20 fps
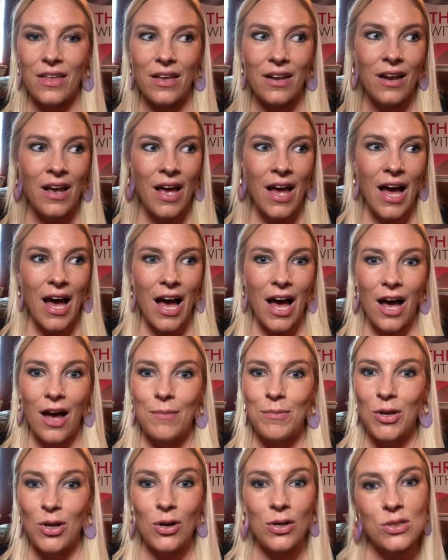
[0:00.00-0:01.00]
that,
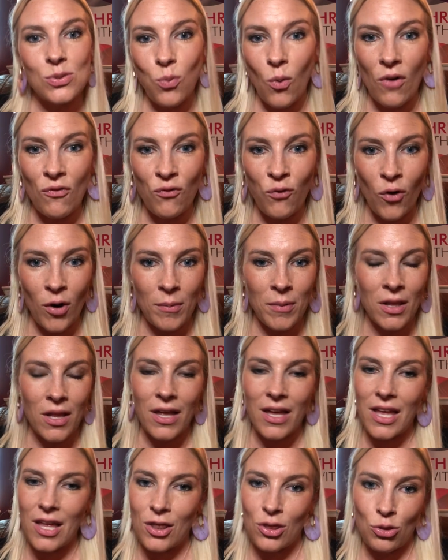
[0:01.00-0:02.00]
it's one
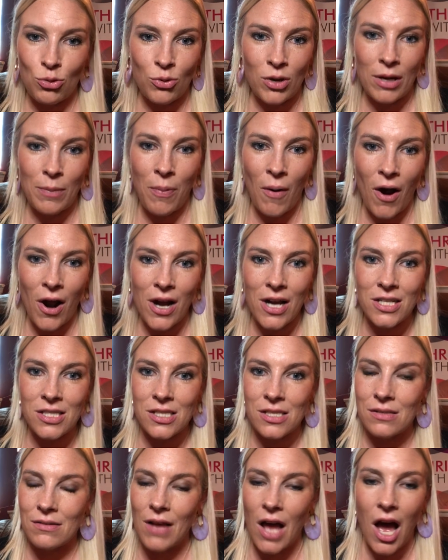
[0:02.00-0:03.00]
formula in 3
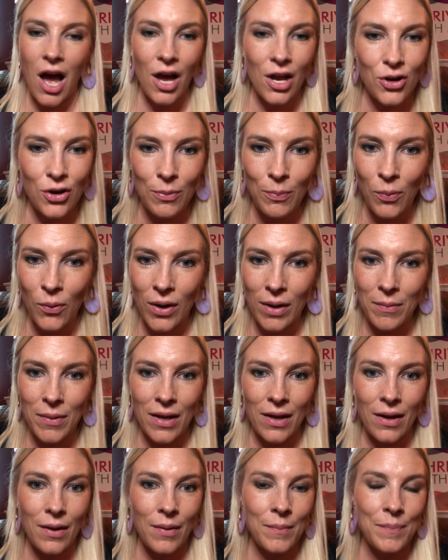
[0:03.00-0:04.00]
parts, 100
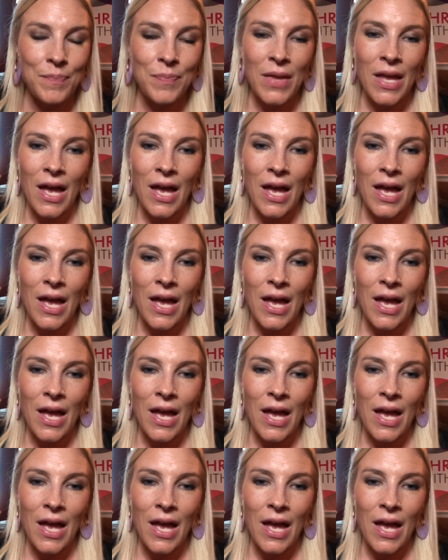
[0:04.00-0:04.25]
premium,